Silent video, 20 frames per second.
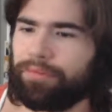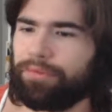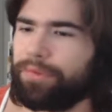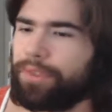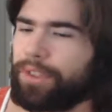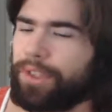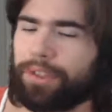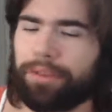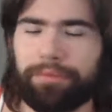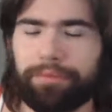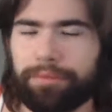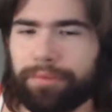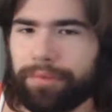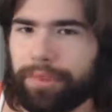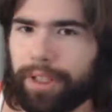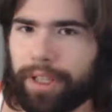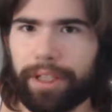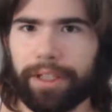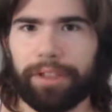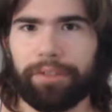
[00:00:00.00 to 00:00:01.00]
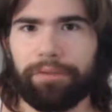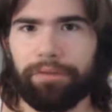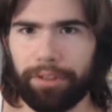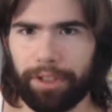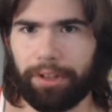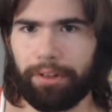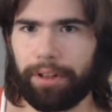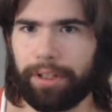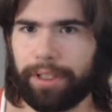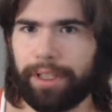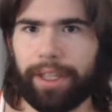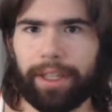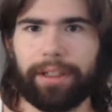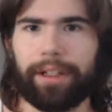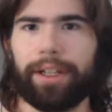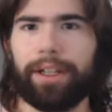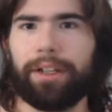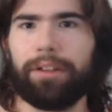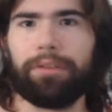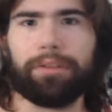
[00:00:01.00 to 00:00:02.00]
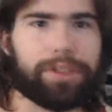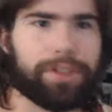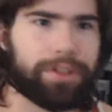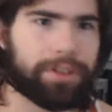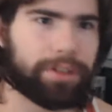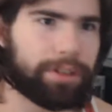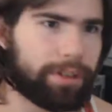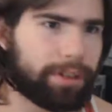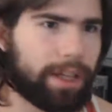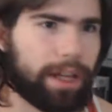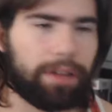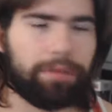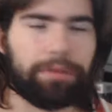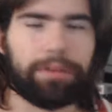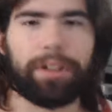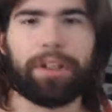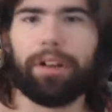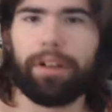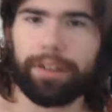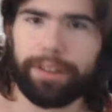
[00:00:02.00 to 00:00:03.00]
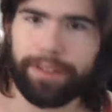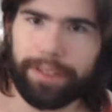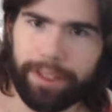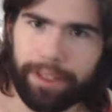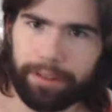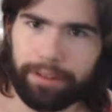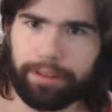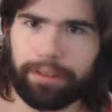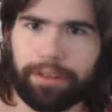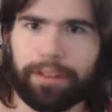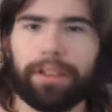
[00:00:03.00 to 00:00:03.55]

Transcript: just any video I can out, just having content,